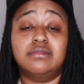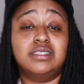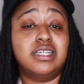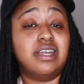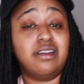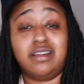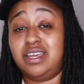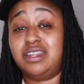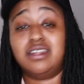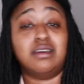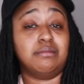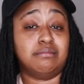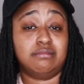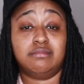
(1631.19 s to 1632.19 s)
Jerry, and
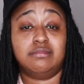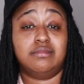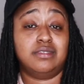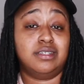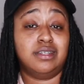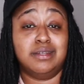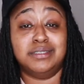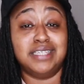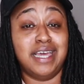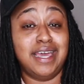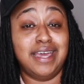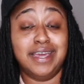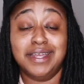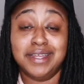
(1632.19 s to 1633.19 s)
them. You know what I'm
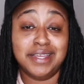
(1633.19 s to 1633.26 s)
saying?